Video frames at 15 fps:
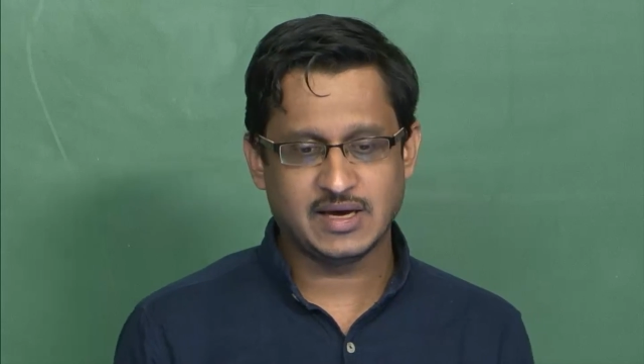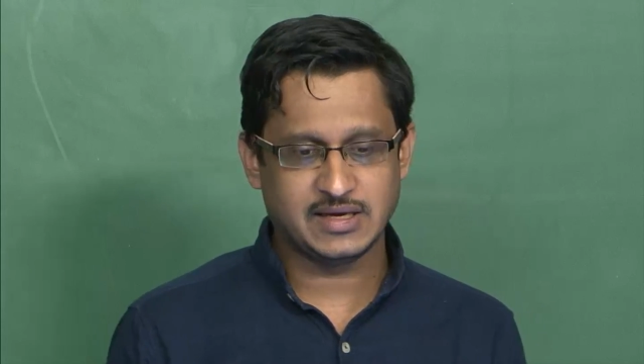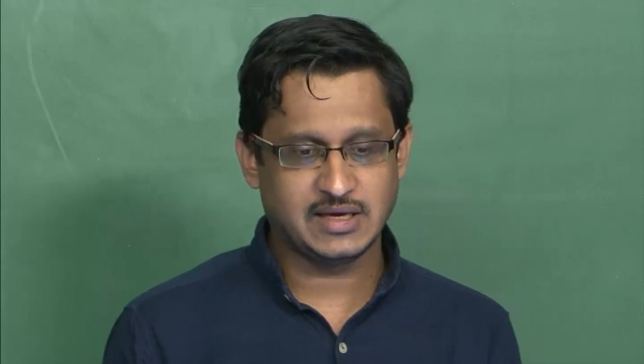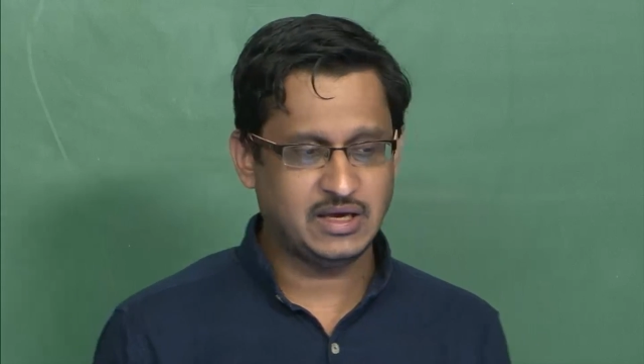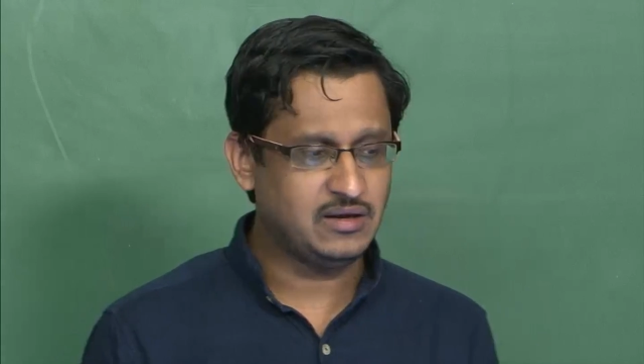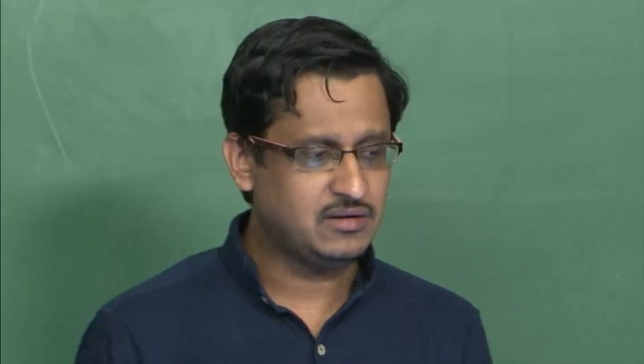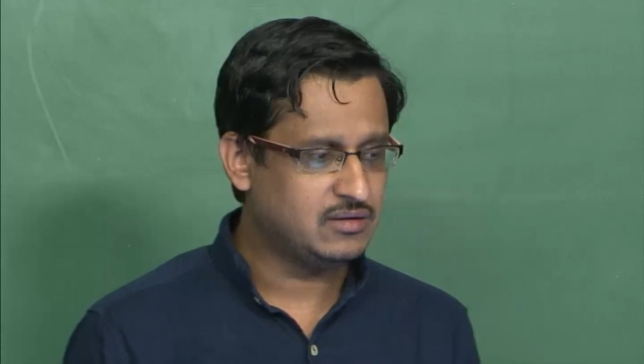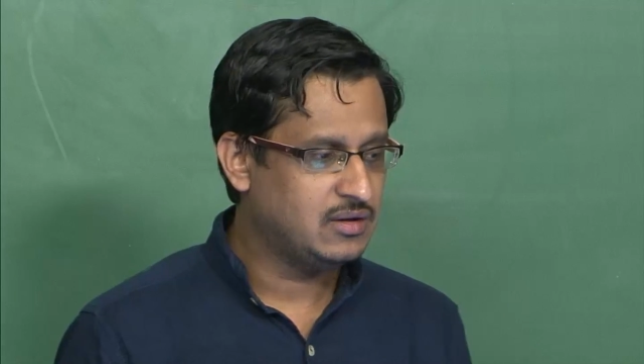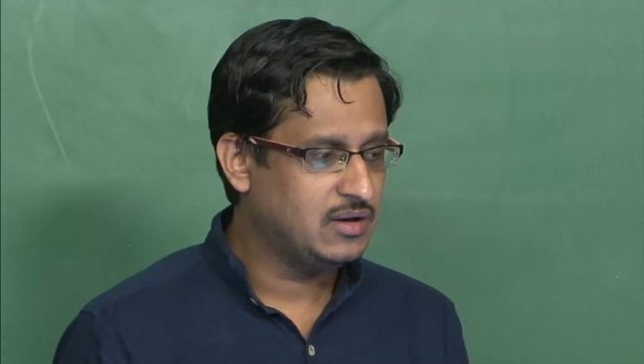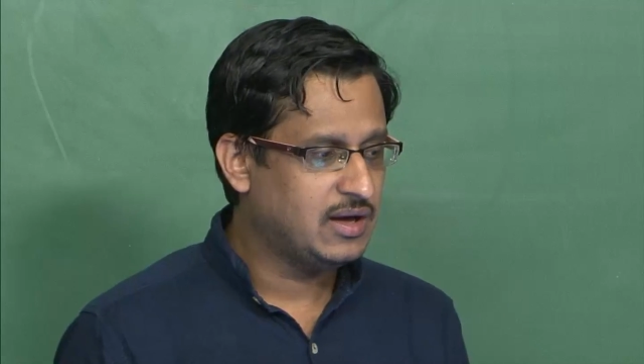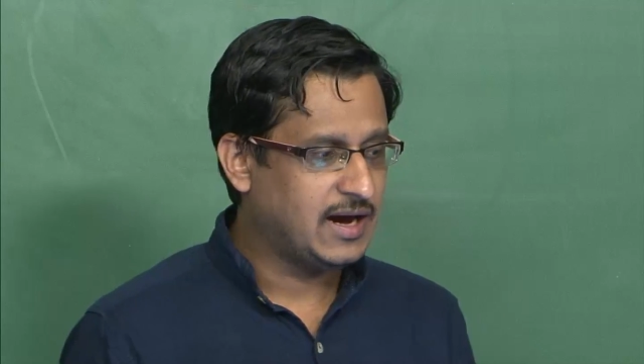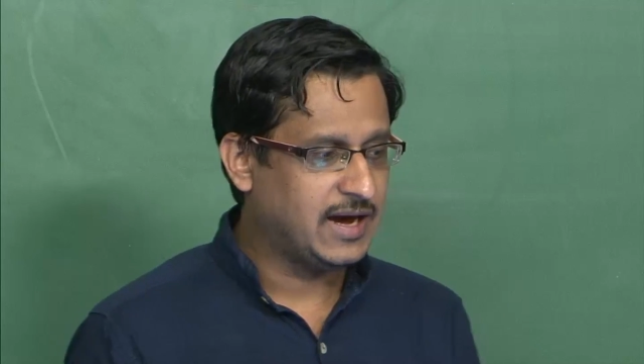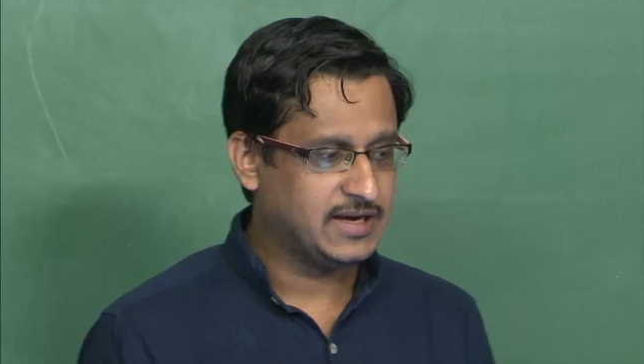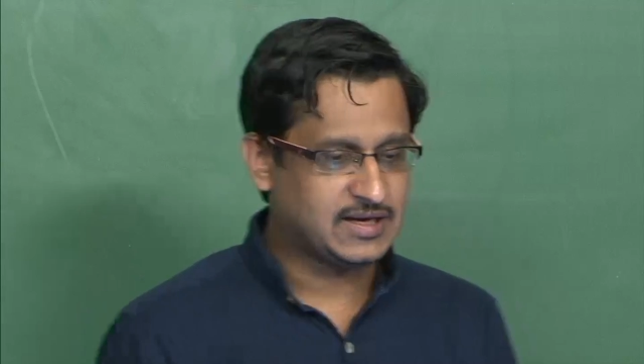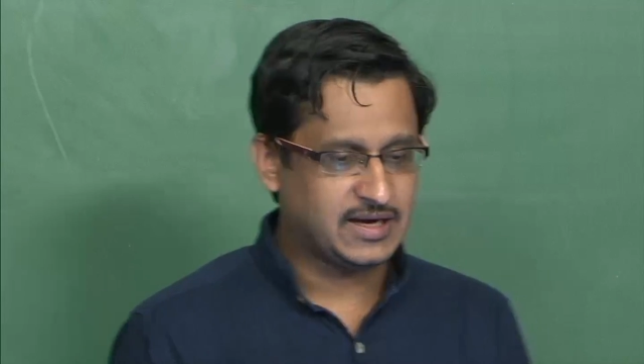Again,
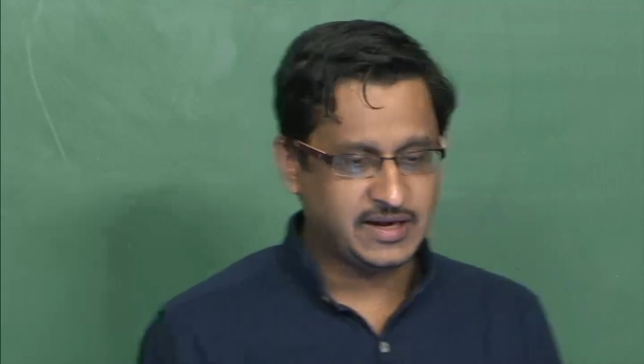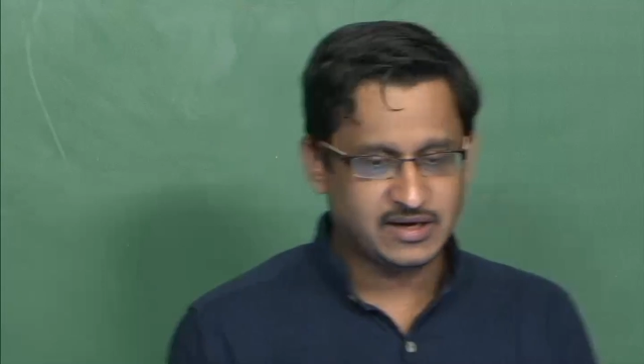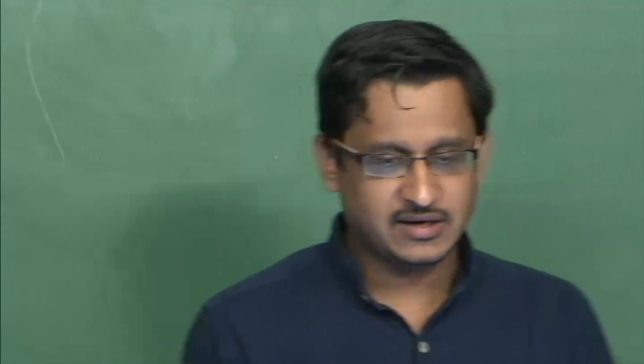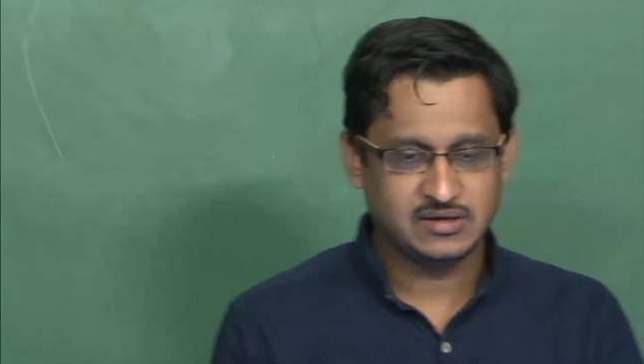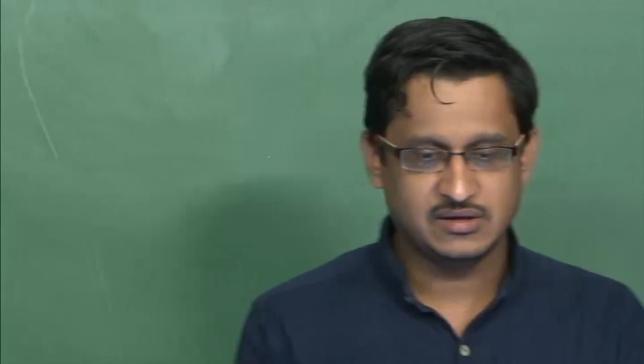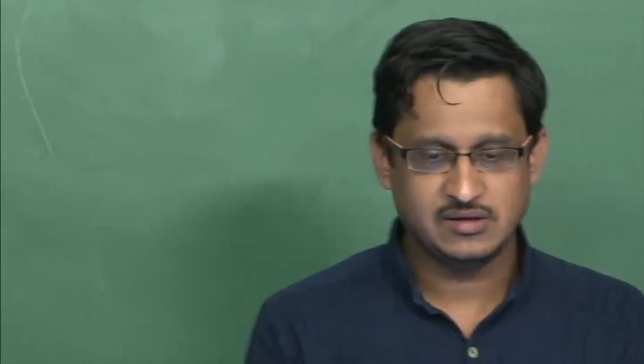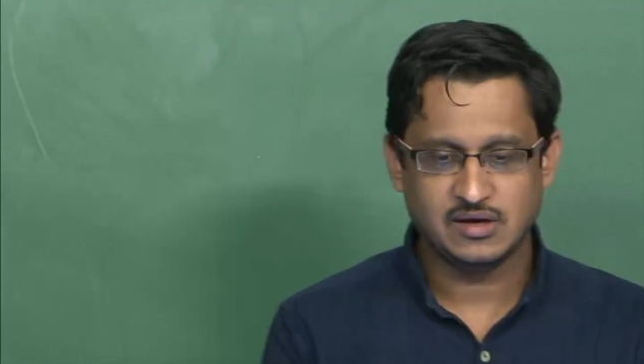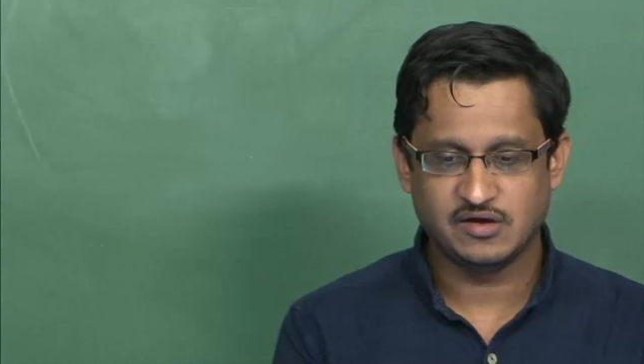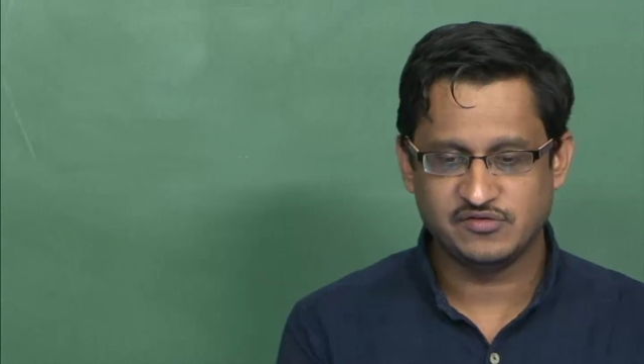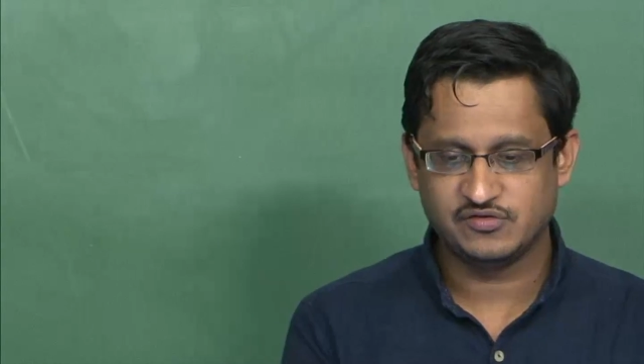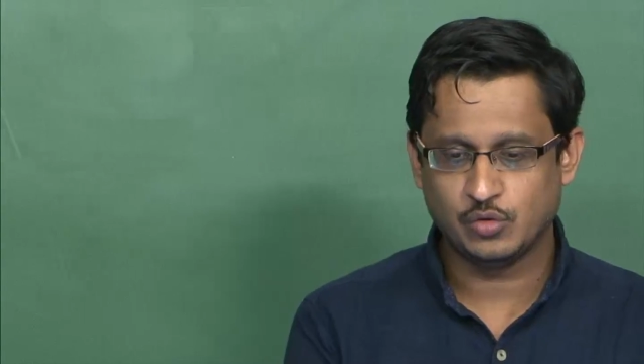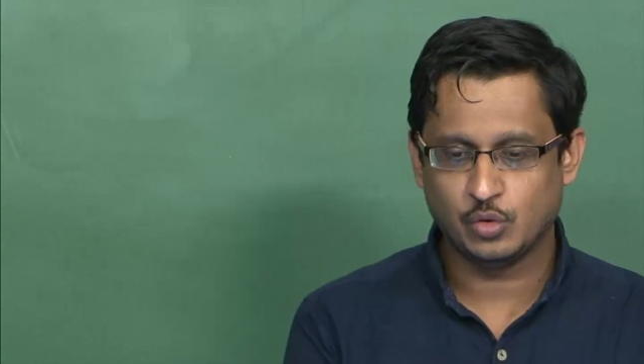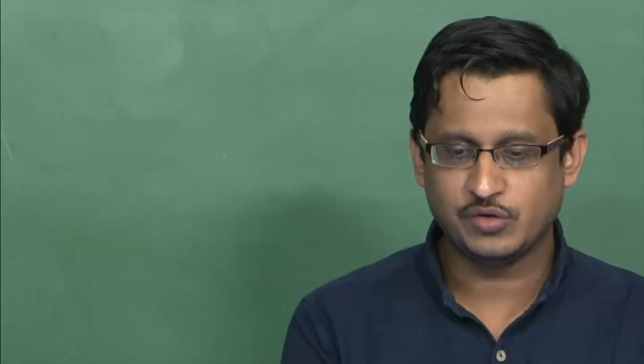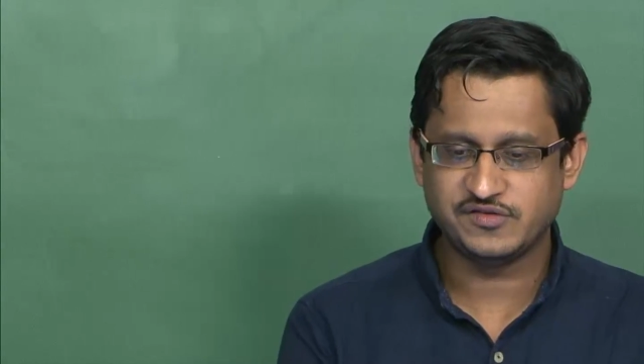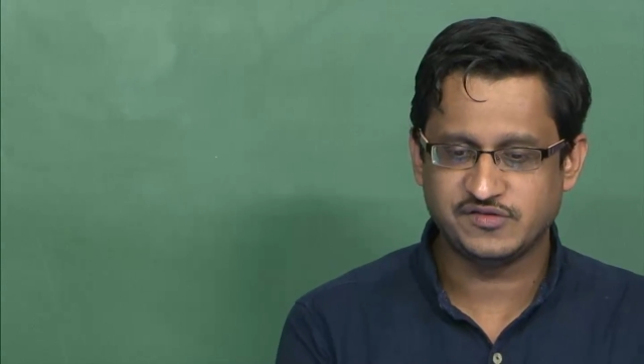I connect a
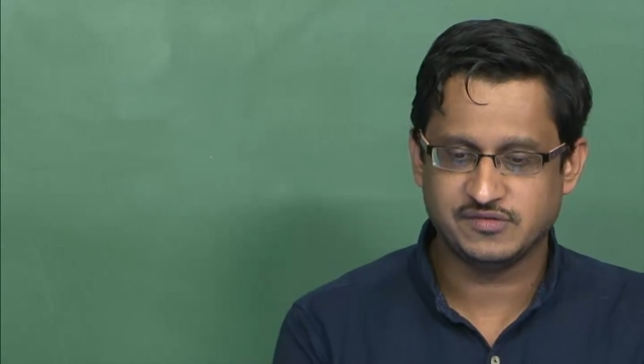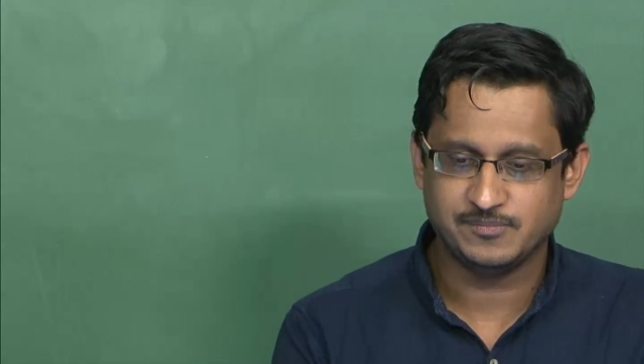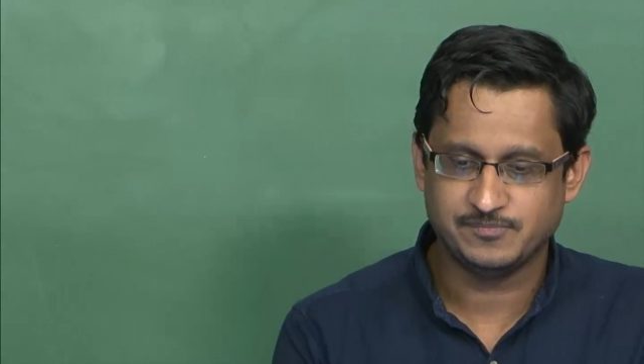source.